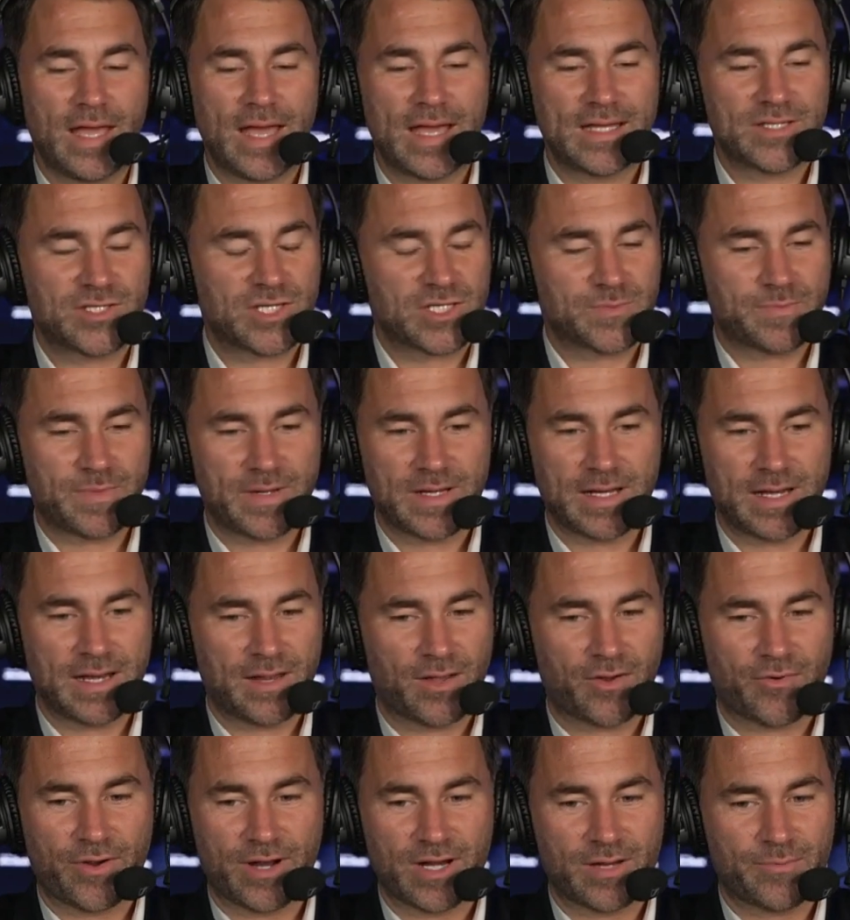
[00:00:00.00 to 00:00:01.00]
Yeah, it's just been an
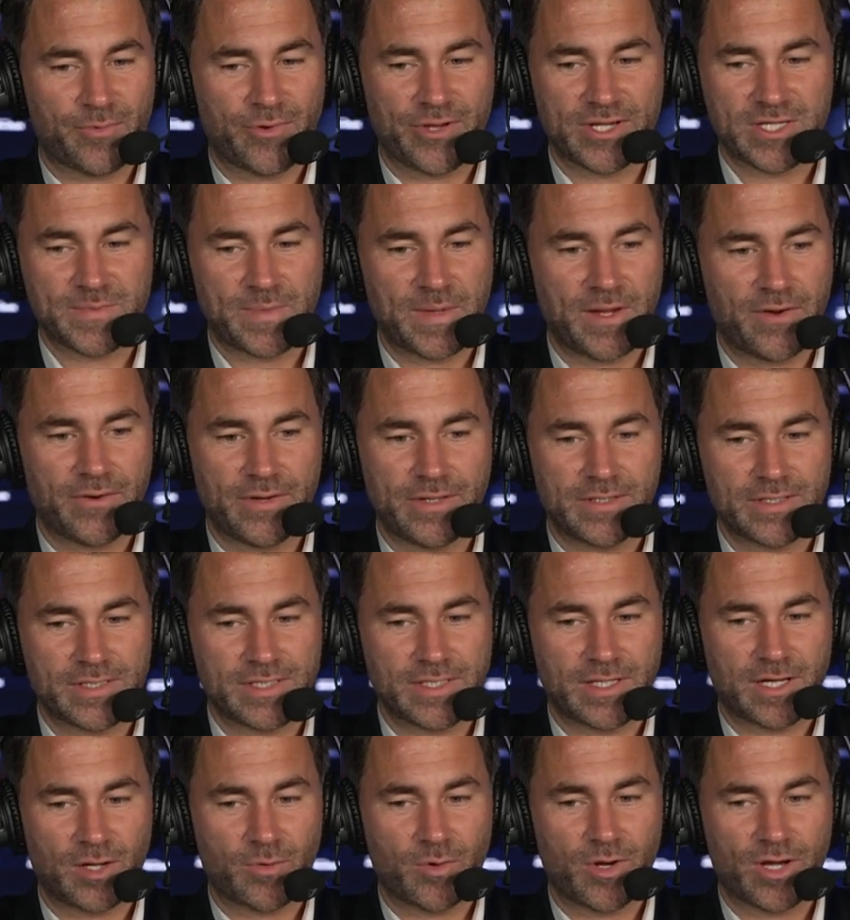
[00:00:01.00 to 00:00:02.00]
incredible
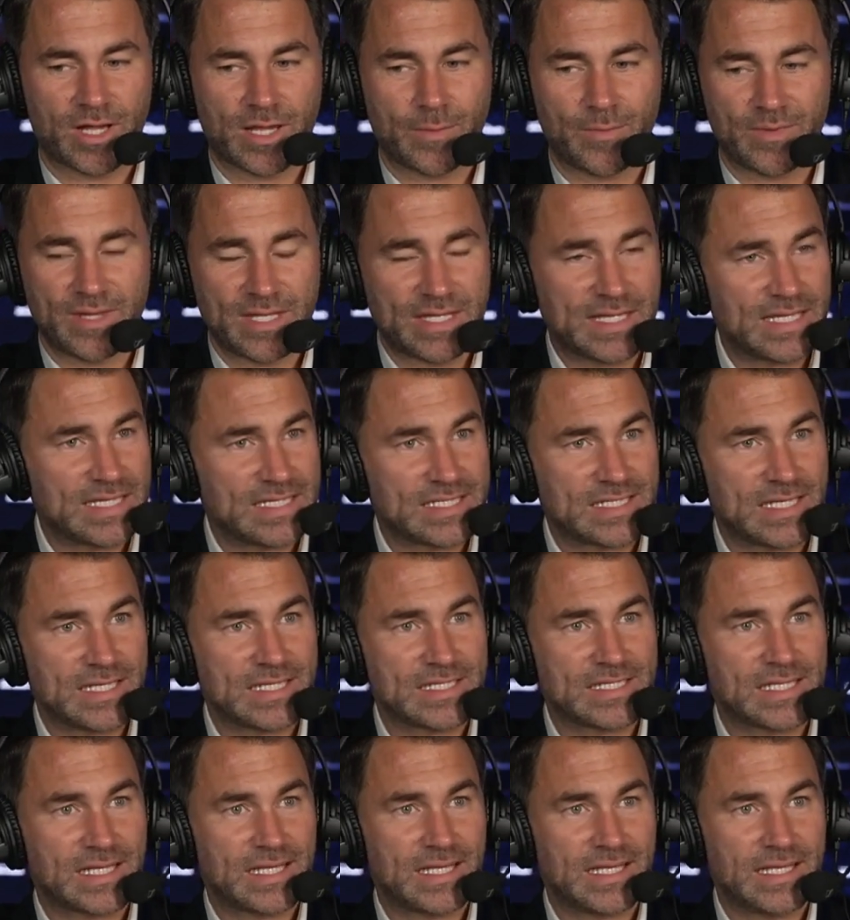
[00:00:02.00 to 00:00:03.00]
experience, you know, working with the
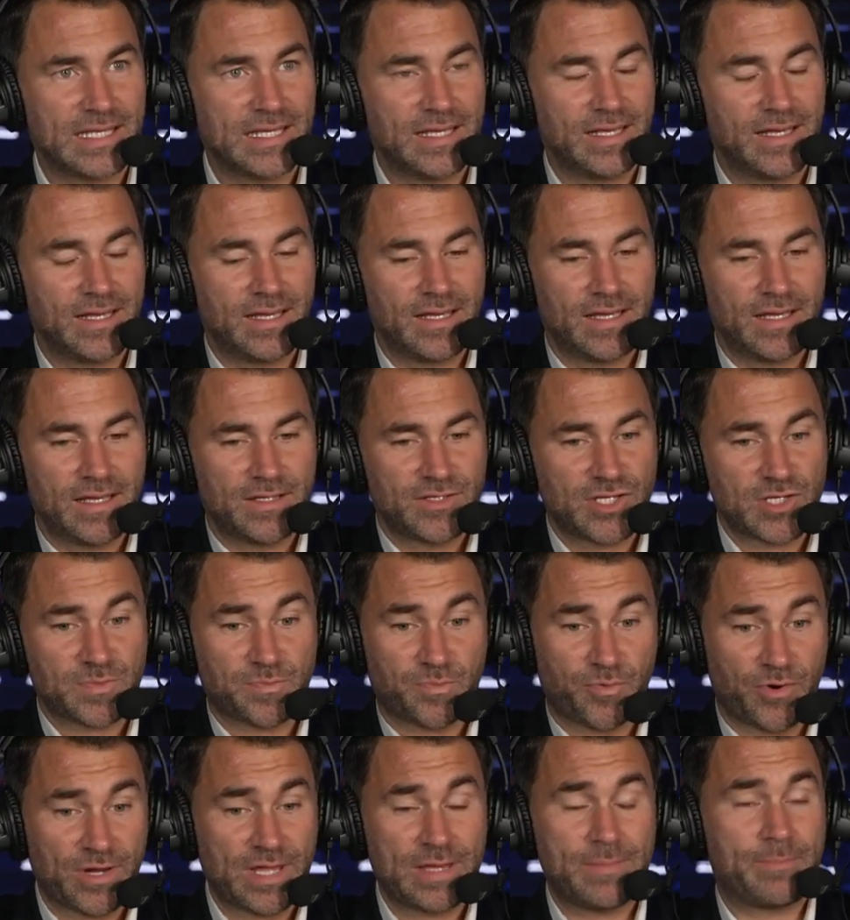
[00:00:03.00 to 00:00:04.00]
DCT,
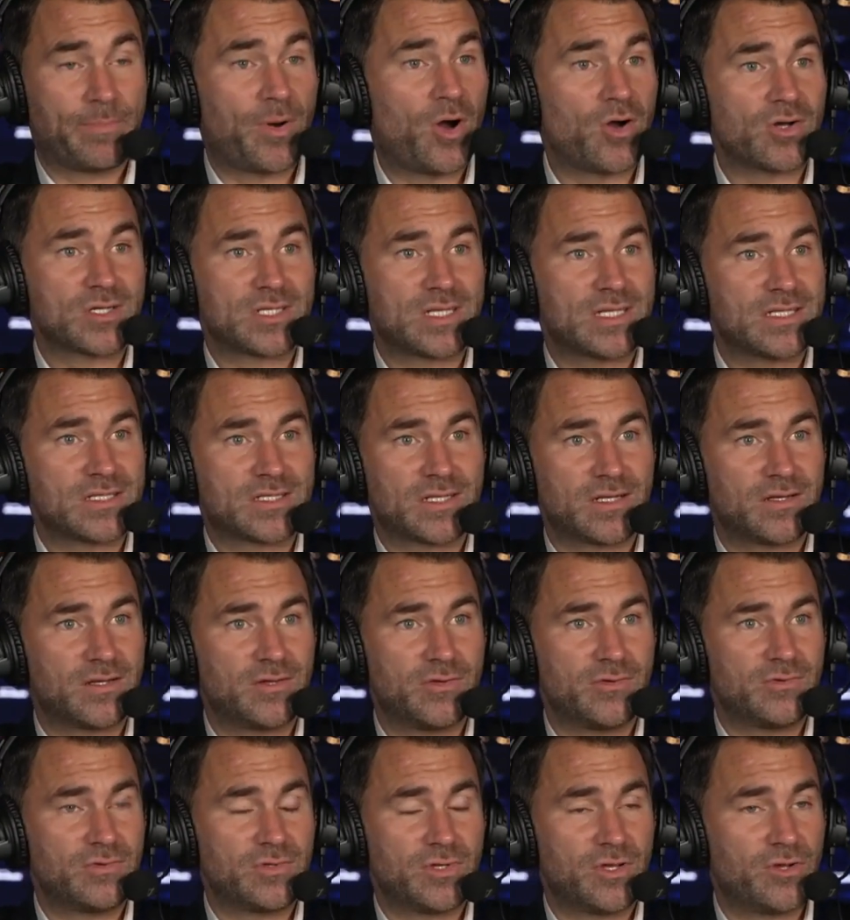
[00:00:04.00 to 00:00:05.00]
just bringing boxing to
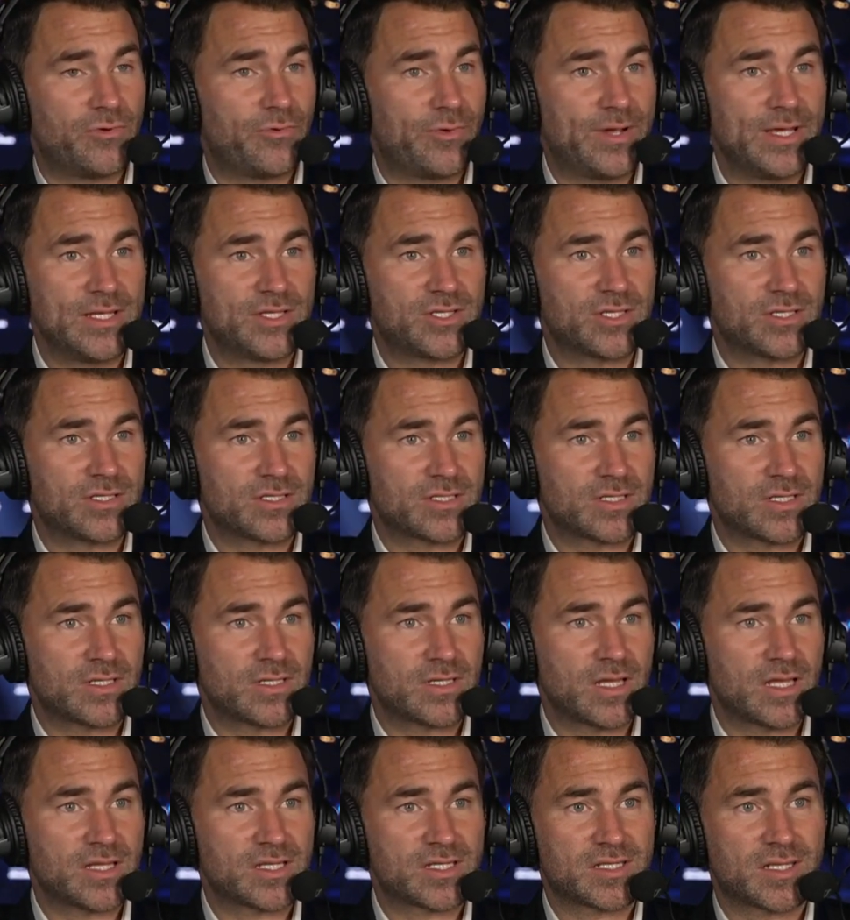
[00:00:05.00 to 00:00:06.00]
new regions
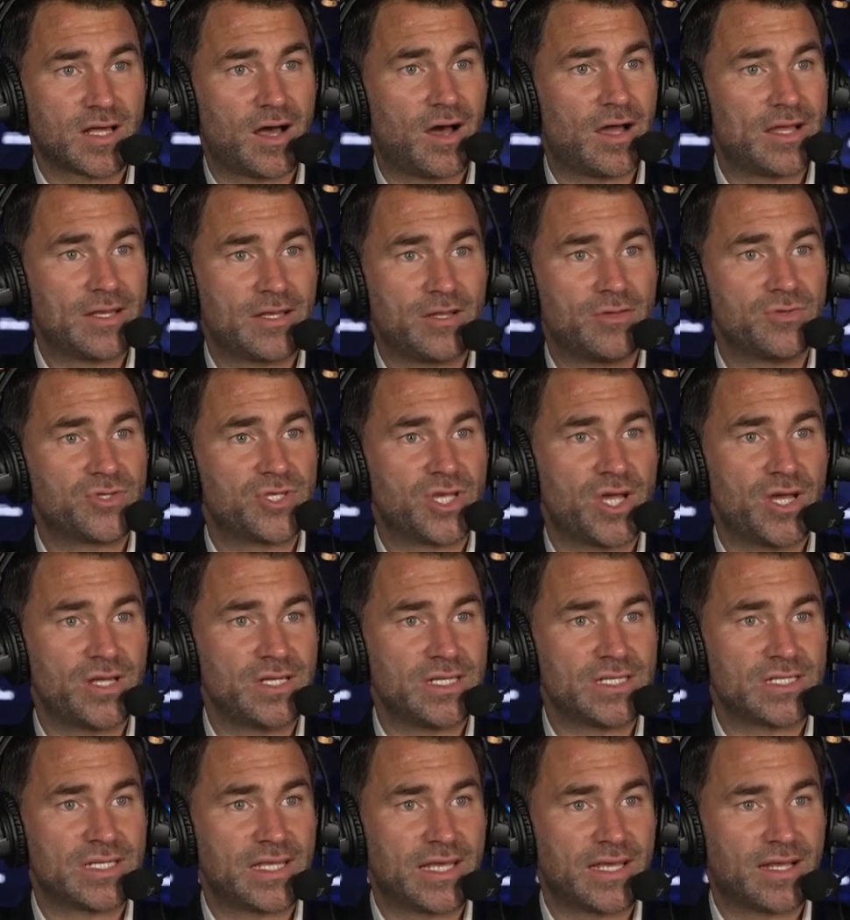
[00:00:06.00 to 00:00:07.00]
and starting new
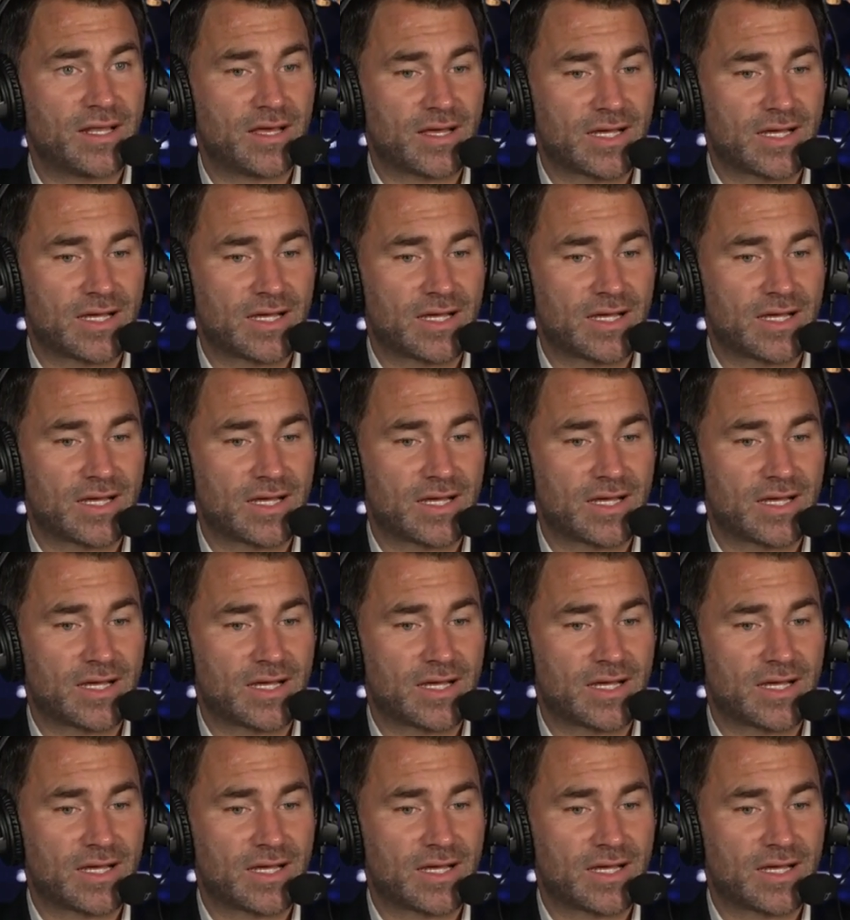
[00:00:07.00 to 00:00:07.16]
journeys here.